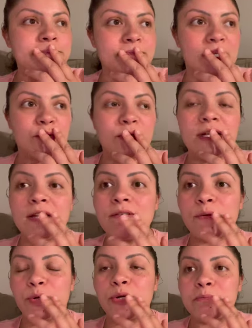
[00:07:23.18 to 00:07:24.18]
I couldn't
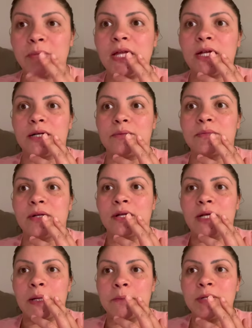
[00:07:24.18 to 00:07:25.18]
even wear makeup
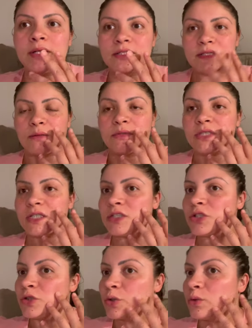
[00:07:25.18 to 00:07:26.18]
because I was like
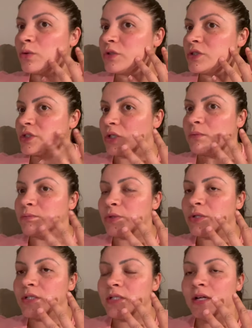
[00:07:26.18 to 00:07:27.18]
so
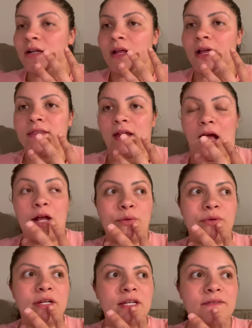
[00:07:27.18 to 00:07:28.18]
sunburned that I
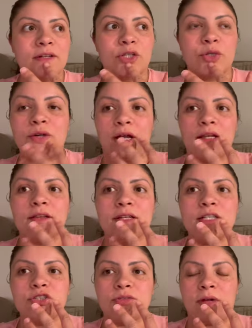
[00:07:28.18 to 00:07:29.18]
couldn't even do
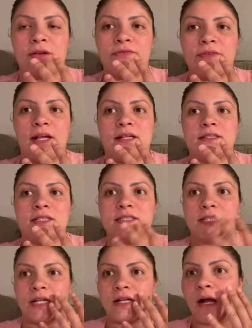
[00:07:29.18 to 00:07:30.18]
anything to my face because
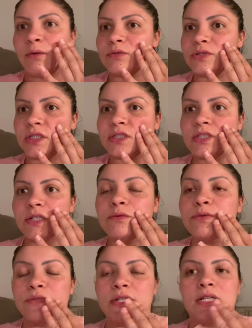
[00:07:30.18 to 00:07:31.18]
I would touch it, it
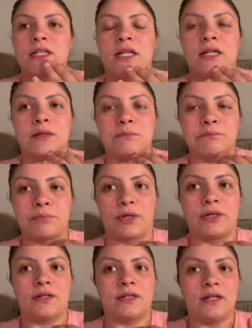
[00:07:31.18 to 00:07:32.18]
would freaking like
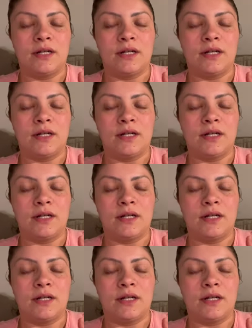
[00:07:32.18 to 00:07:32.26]
burn.